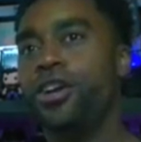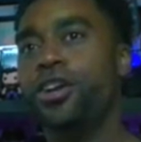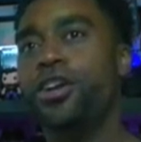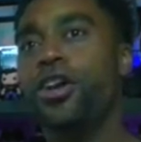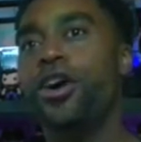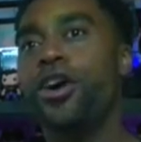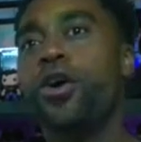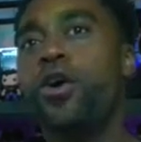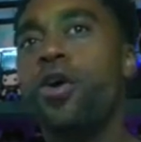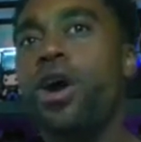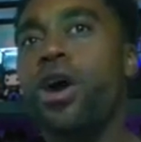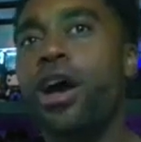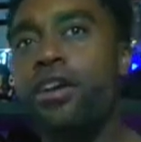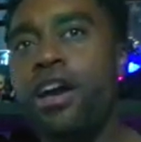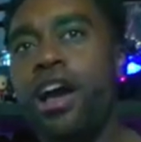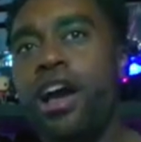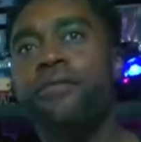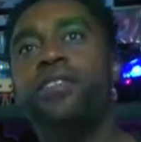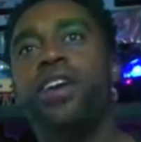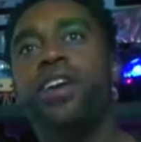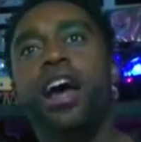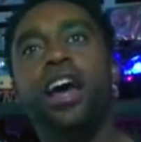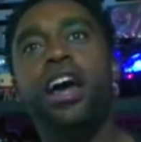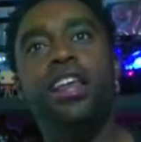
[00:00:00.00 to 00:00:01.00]
know,
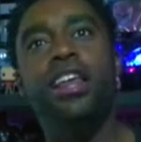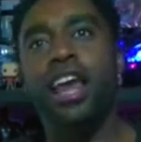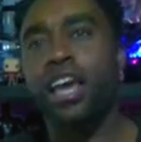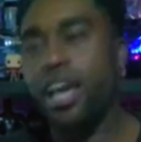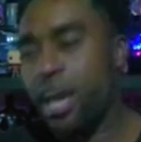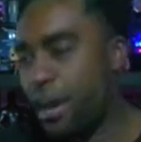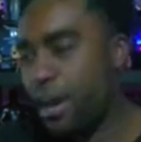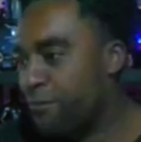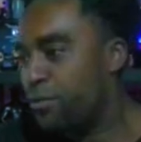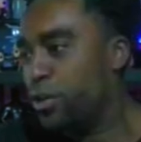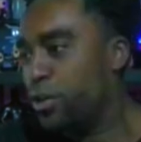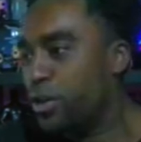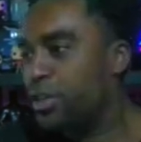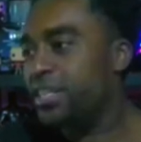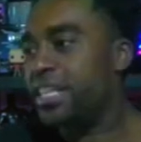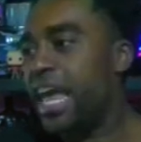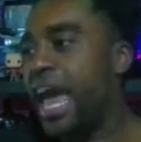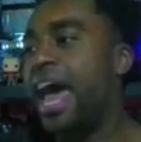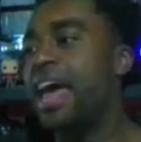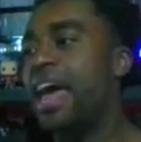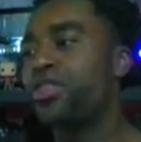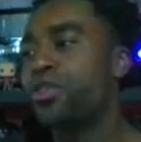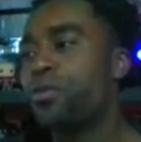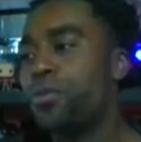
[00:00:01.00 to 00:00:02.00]
I've looked
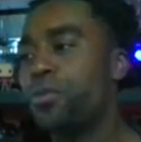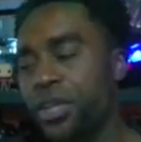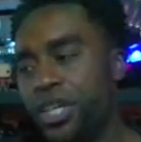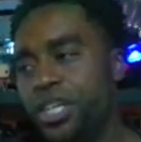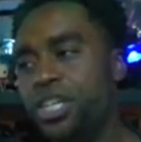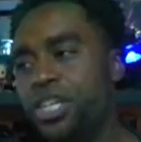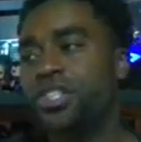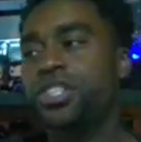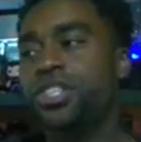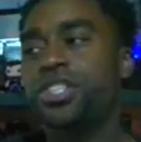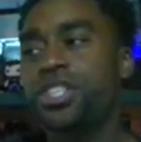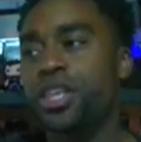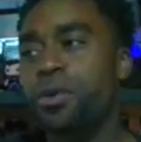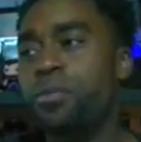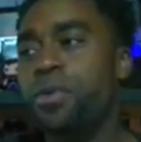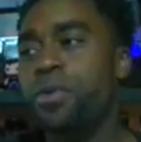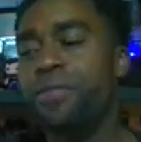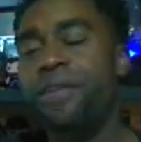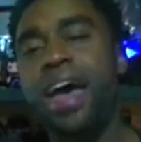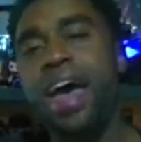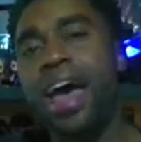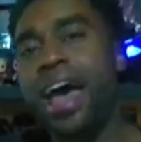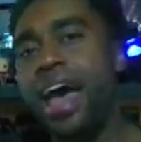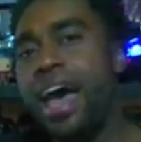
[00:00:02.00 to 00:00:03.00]
at the releases that we've
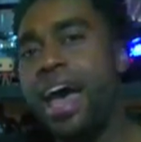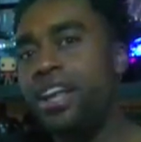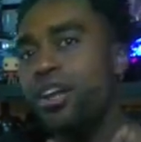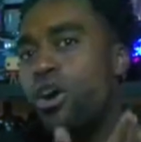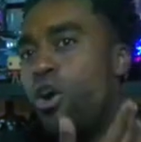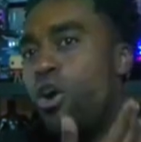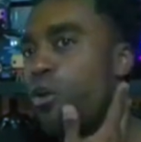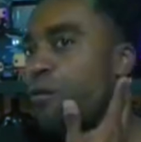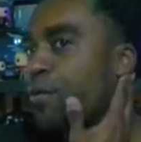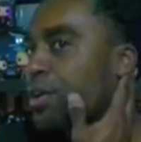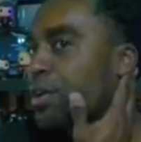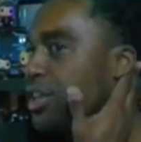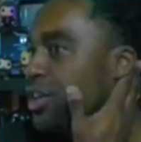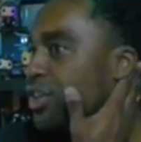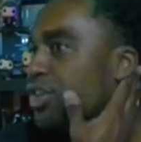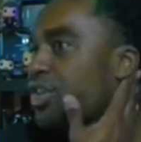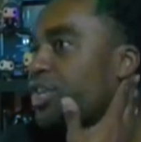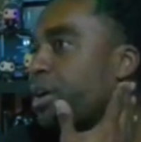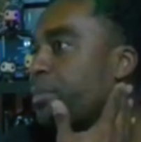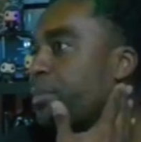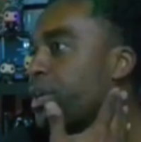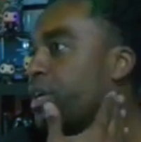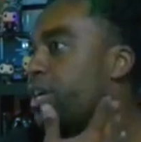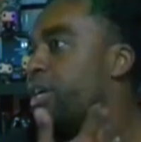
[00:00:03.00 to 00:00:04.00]
had over the
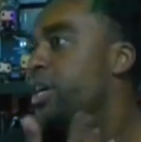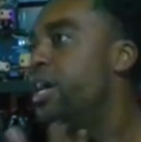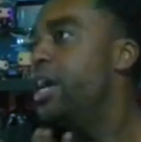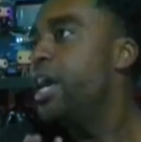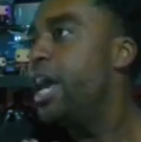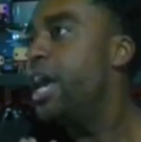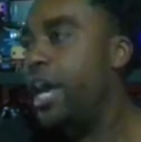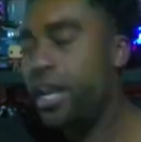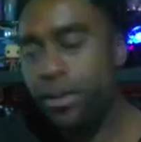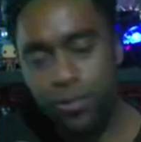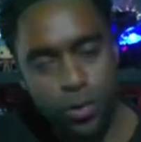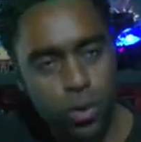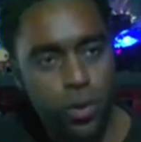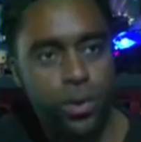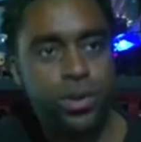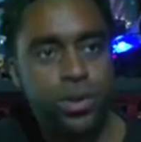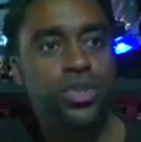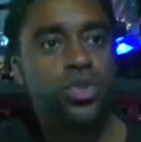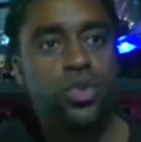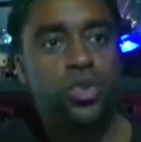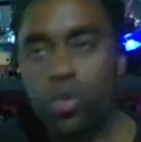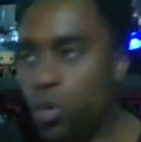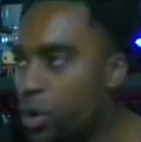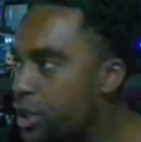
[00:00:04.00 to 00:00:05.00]
summer. And of
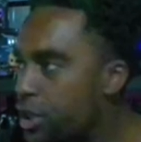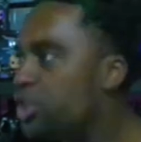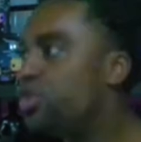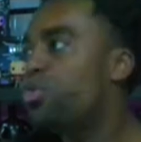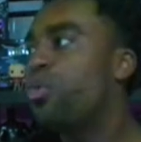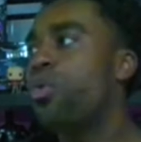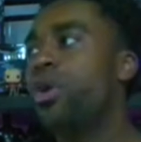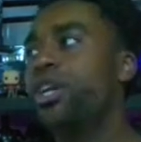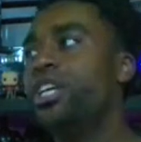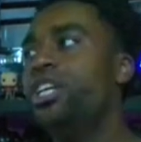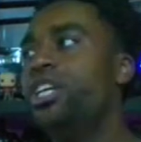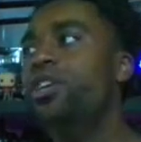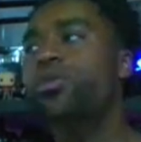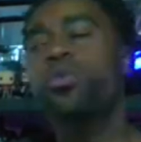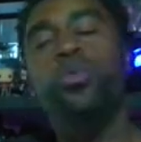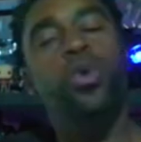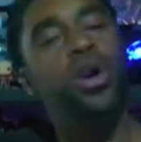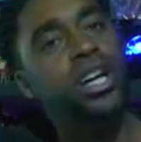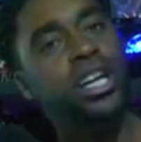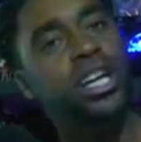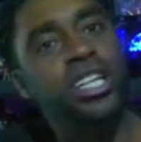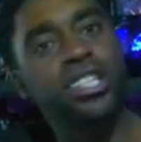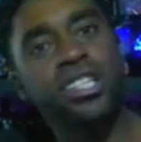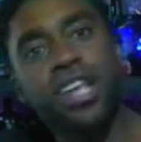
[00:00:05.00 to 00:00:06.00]
course, 2020
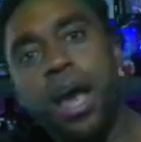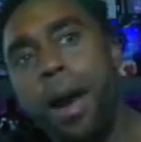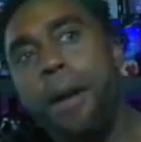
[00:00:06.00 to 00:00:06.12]
was a